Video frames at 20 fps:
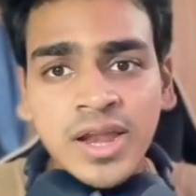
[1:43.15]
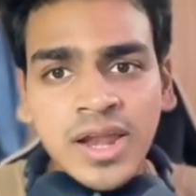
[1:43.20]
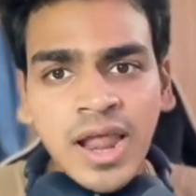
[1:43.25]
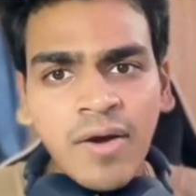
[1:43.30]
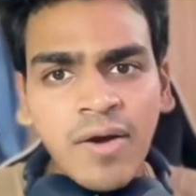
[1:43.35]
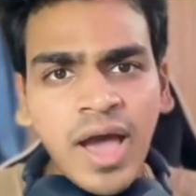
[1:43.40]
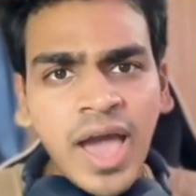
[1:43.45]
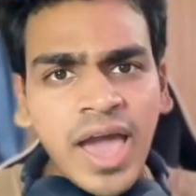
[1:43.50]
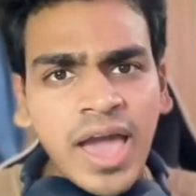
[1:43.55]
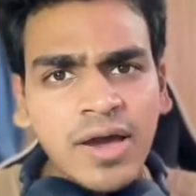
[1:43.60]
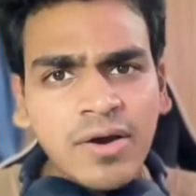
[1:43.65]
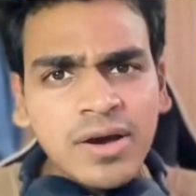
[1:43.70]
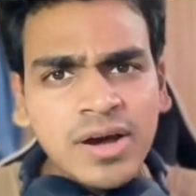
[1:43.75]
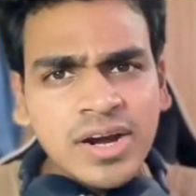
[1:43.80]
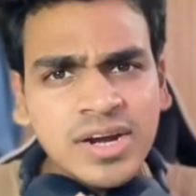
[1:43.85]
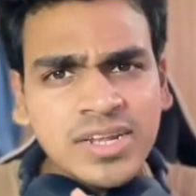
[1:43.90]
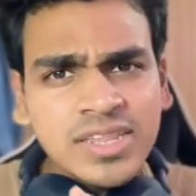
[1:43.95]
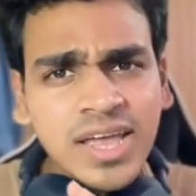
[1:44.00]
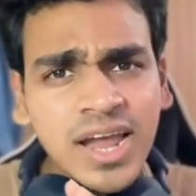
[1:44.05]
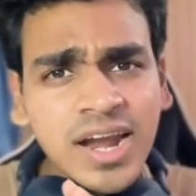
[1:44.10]
Now I have
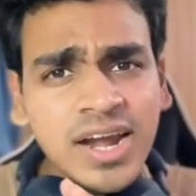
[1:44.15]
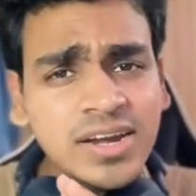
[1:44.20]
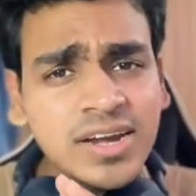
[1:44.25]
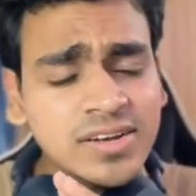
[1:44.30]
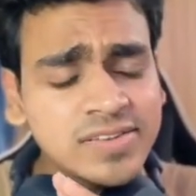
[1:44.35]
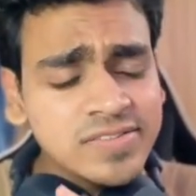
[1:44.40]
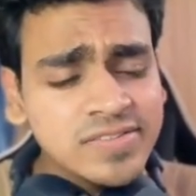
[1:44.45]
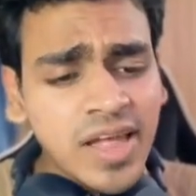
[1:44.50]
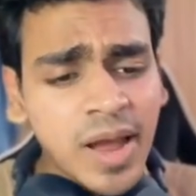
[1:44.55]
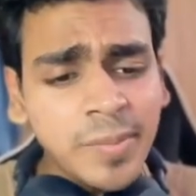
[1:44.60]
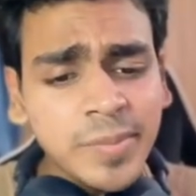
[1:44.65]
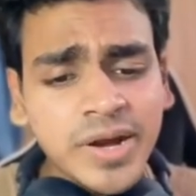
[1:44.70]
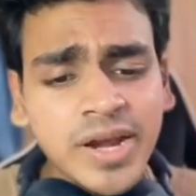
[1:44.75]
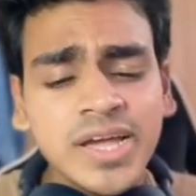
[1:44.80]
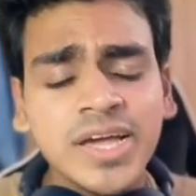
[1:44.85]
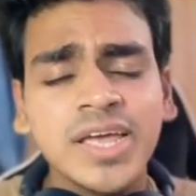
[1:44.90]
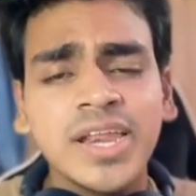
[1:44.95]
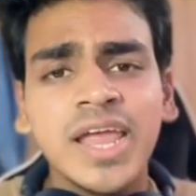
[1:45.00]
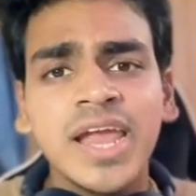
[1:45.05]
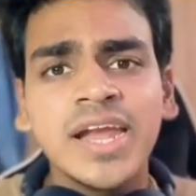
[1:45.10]
heard that
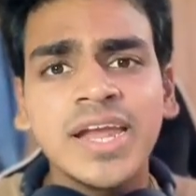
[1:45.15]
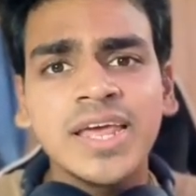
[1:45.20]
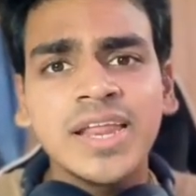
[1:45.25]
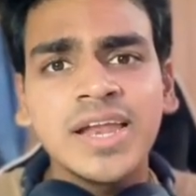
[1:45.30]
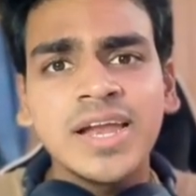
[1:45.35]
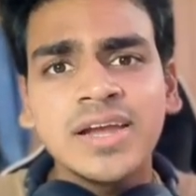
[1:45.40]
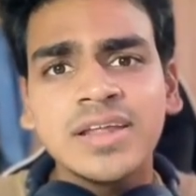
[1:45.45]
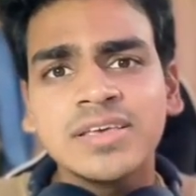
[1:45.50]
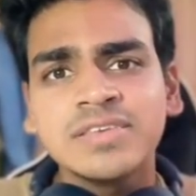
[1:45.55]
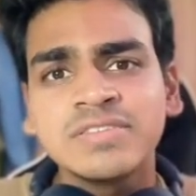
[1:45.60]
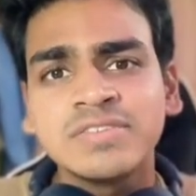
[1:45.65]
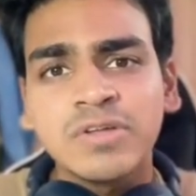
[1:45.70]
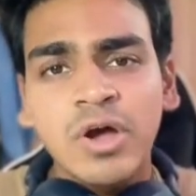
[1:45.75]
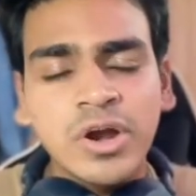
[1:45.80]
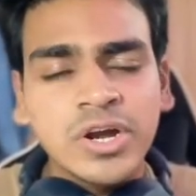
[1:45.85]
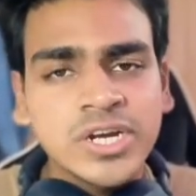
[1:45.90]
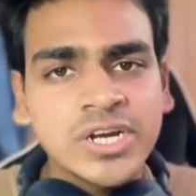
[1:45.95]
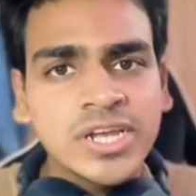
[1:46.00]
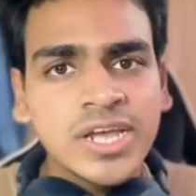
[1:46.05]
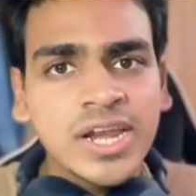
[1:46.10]
Snapdragon 8 Elite is
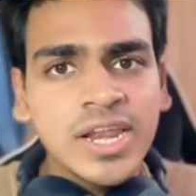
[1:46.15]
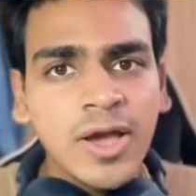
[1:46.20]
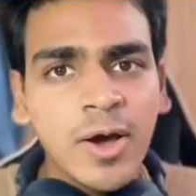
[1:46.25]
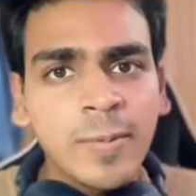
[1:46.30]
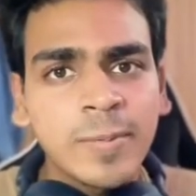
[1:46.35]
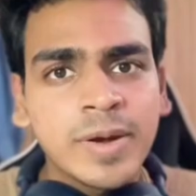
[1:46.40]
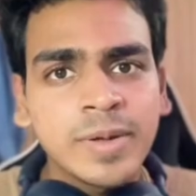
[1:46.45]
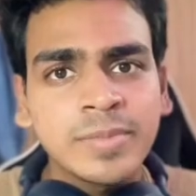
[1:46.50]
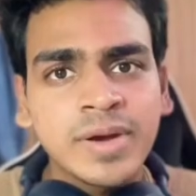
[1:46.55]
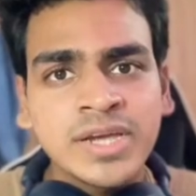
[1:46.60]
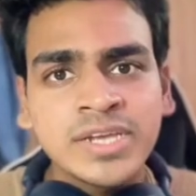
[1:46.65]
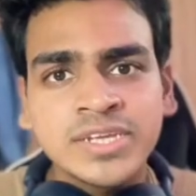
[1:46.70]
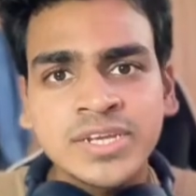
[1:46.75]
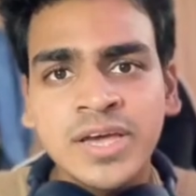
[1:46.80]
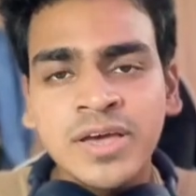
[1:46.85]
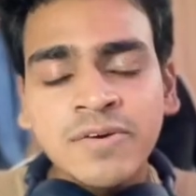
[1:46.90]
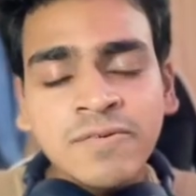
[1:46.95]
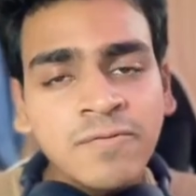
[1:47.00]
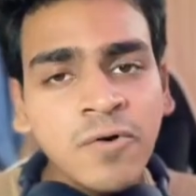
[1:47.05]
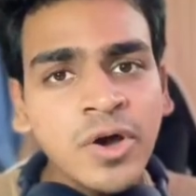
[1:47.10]
not really optimized
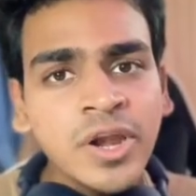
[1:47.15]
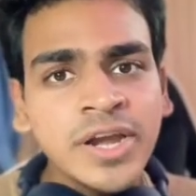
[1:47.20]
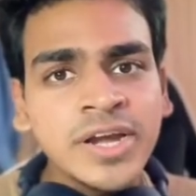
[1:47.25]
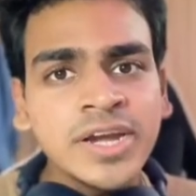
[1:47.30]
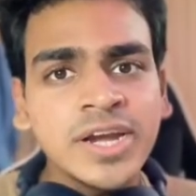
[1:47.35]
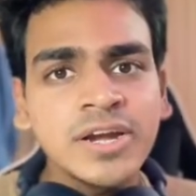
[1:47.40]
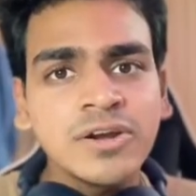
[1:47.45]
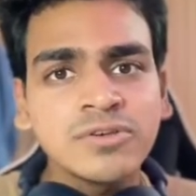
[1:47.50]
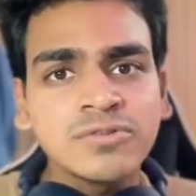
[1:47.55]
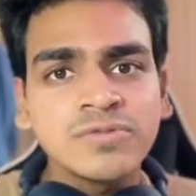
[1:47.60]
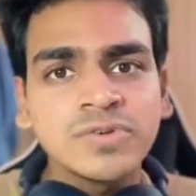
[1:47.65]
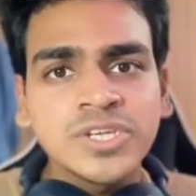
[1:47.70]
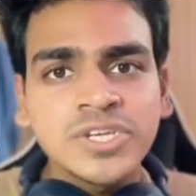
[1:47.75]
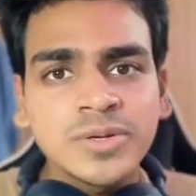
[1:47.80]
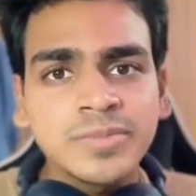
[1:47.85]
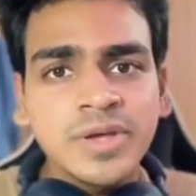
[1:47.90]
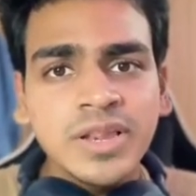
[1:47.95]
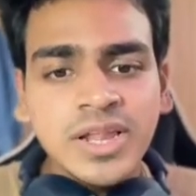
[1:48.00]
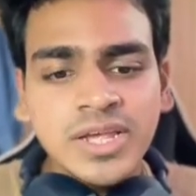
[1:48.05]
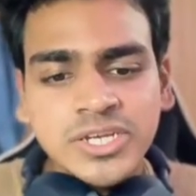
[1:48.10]
for Nintendo Switch
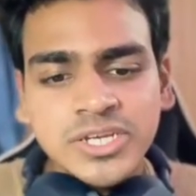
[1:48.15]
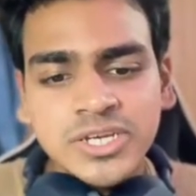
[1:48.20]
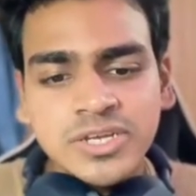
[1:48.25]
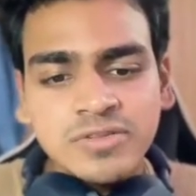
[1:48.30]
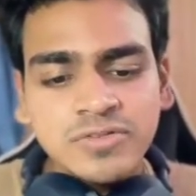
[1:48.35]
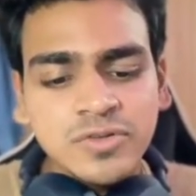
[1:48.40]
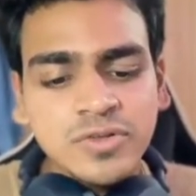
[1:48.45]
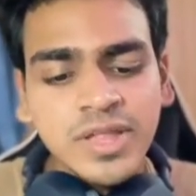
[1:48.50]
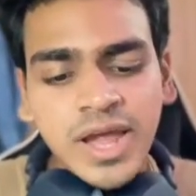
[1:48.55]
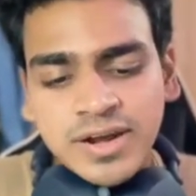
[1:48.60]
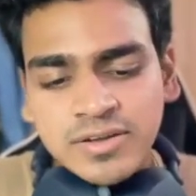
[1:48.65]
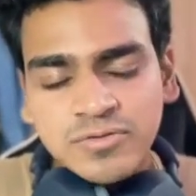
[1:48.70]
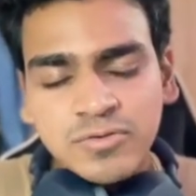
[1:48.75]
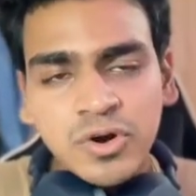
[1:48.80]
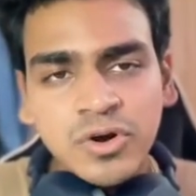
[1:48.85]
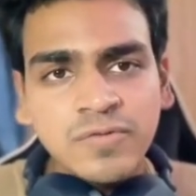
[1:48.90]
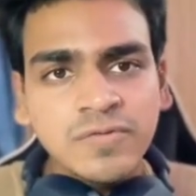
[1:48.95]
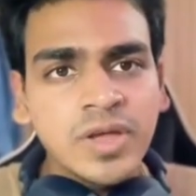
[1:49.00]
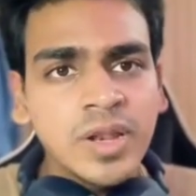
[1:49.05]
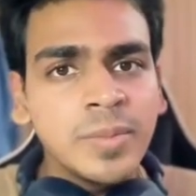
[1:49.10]
emulation, so that's
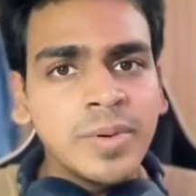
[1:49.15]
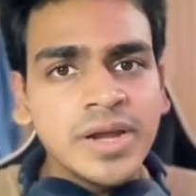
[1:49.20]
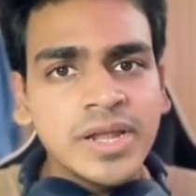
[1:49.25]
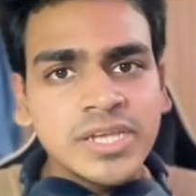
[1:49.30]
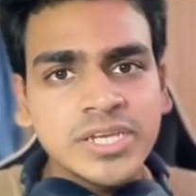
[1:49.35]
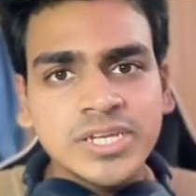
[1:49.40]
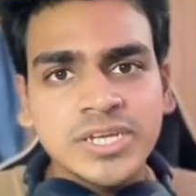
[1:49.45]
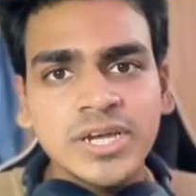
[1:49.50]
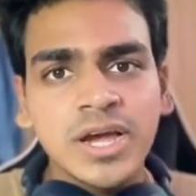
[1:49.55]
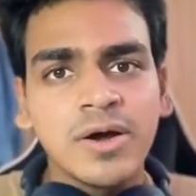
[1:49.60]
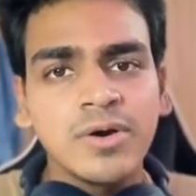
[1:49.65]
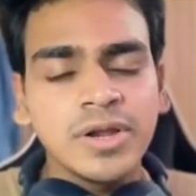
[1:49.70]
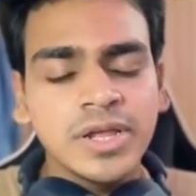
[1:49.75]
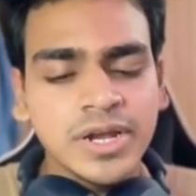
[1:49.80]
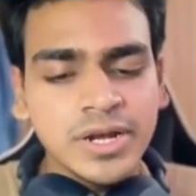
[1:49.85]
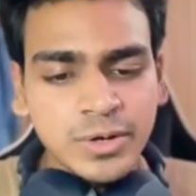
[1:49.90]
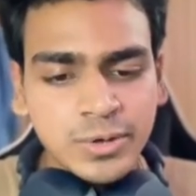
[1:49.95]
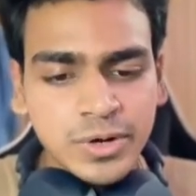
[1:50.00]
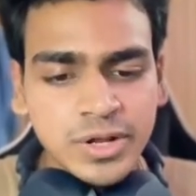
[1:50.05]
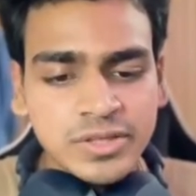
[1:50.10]
what we'll be testing out
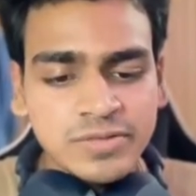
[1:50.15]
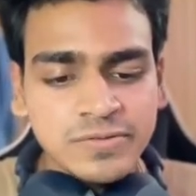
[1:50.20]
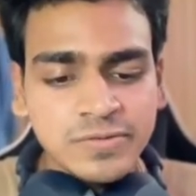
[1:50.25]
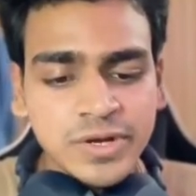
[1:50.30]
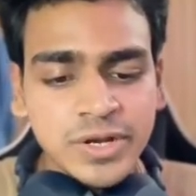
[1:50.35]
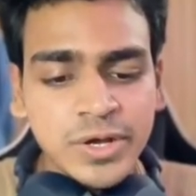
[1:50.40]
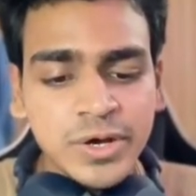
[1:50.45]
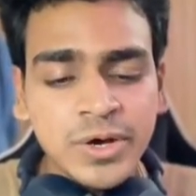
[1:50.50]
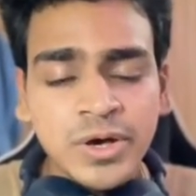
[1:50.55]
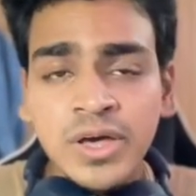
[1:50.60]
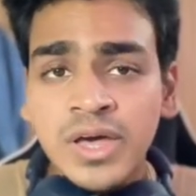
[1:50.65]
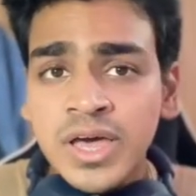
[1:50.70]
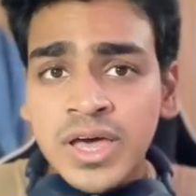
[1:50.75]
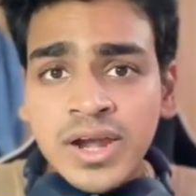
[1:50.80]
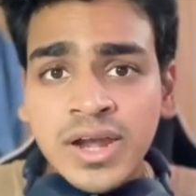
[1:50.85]
in today's video.